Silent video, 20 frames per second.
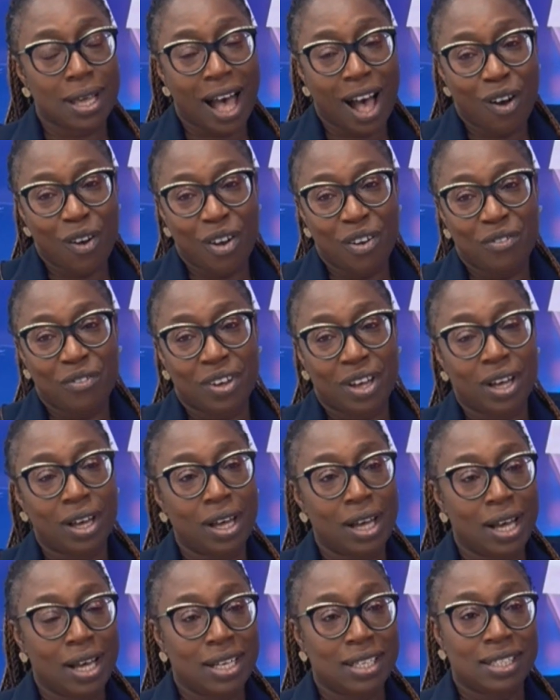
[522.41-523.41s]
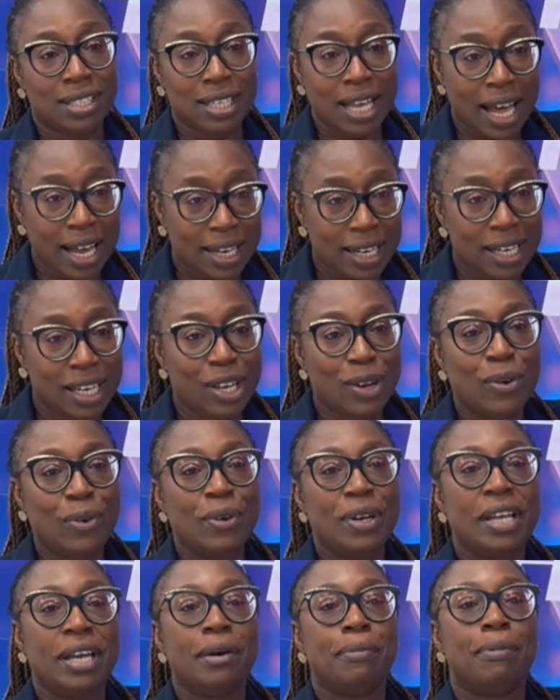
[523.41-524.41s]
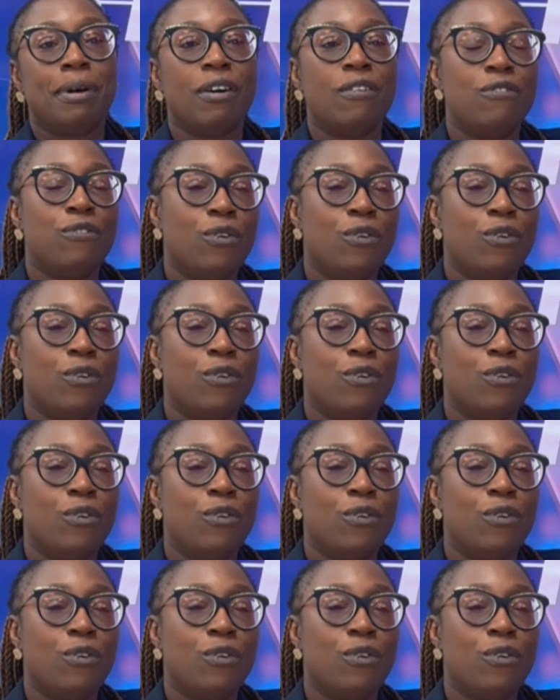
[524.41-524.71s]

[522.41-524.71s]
However, sadly, only about